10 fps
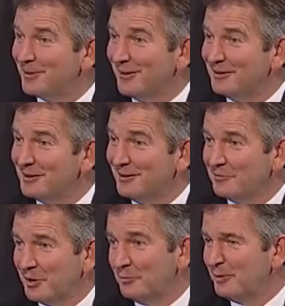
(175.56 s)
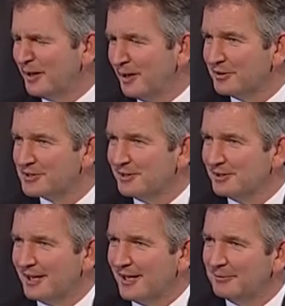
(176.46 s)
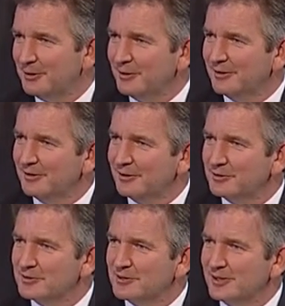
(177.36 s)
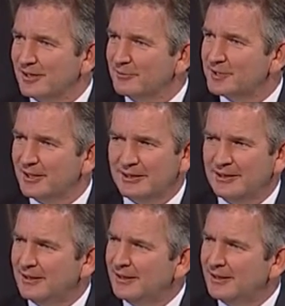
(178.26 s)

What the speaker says: I mean, you've been over to see the Derby win, and of course he comes out